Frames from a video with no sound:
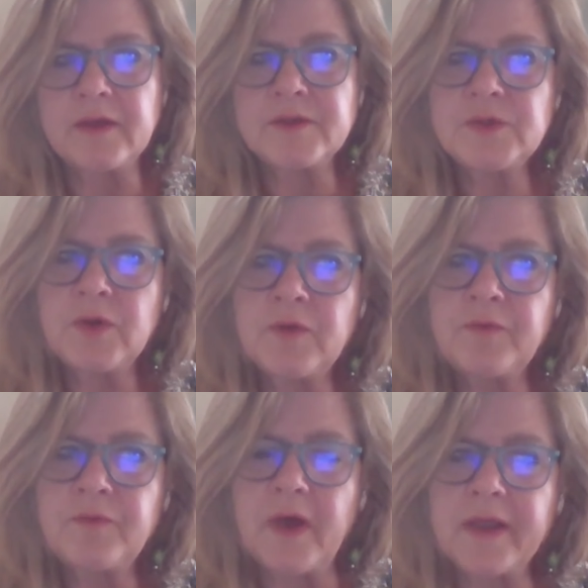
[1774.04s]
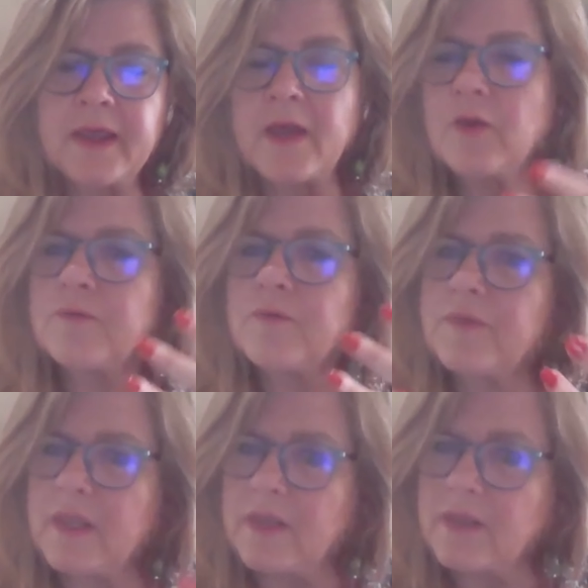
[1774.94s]
sort of cannot
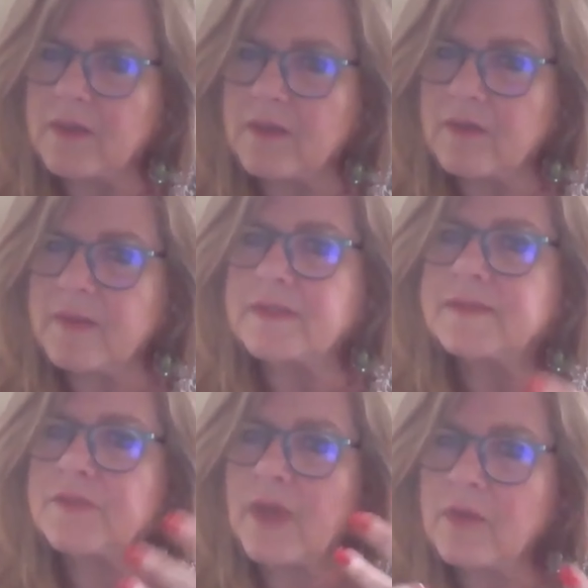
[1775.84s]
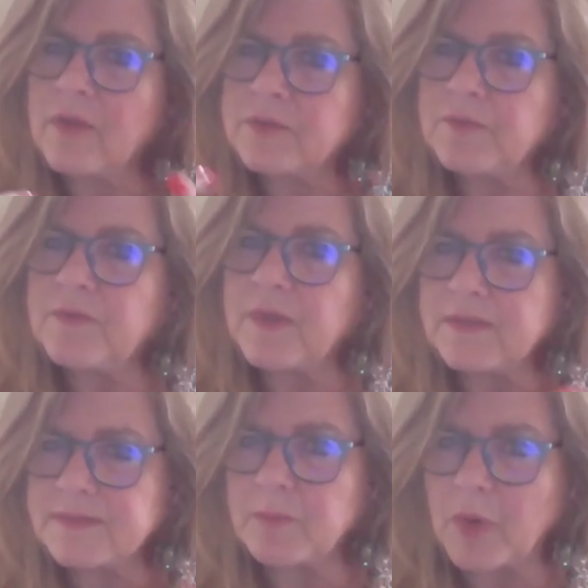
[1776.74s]
think. They struggle to
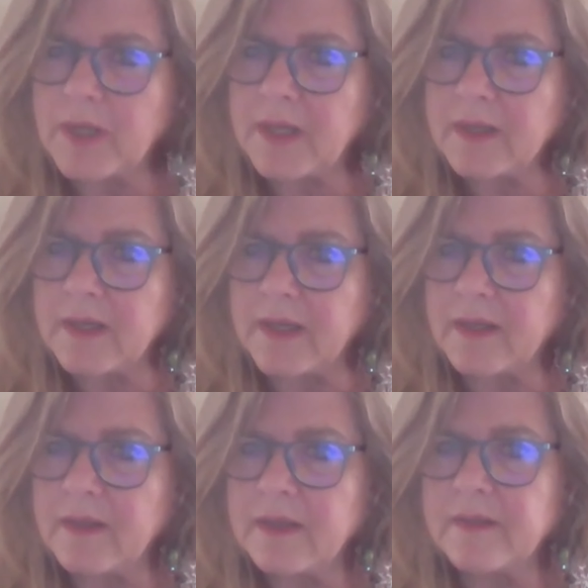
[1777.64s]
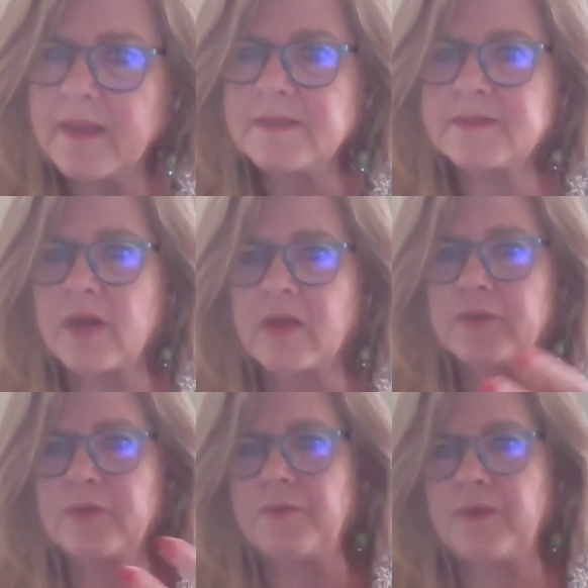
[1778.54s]
think symbolically. They struggle
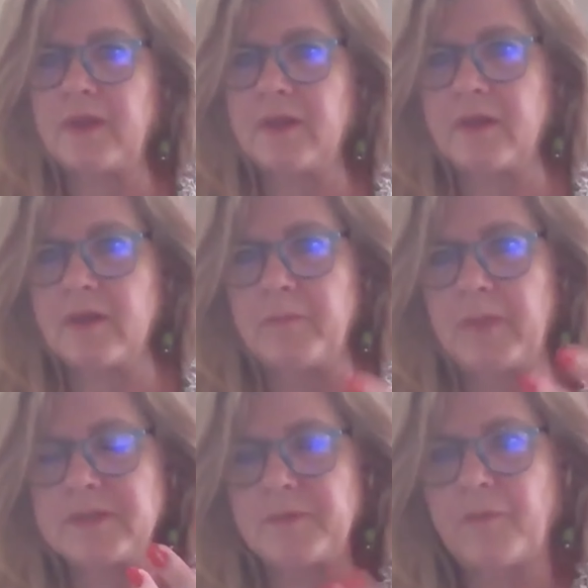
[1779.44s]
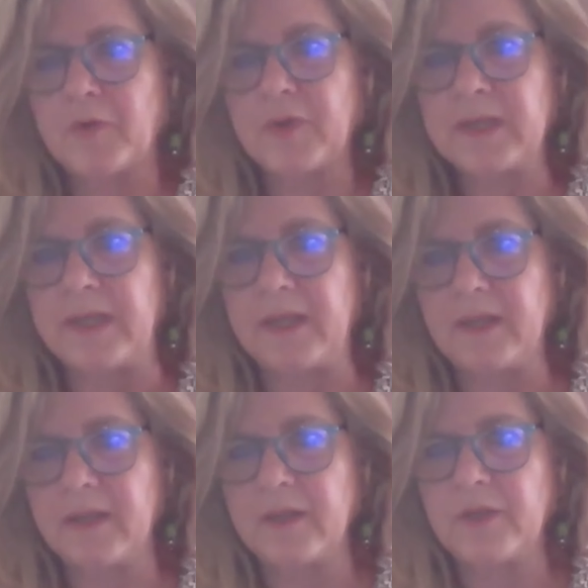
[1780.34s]
to think metaphorically.
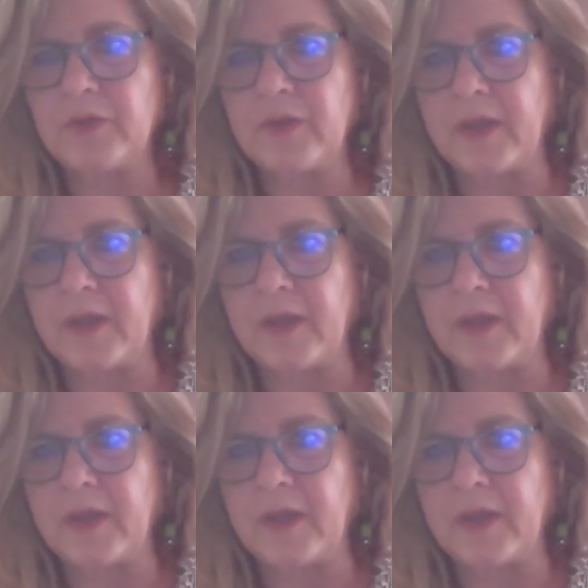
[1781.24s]
You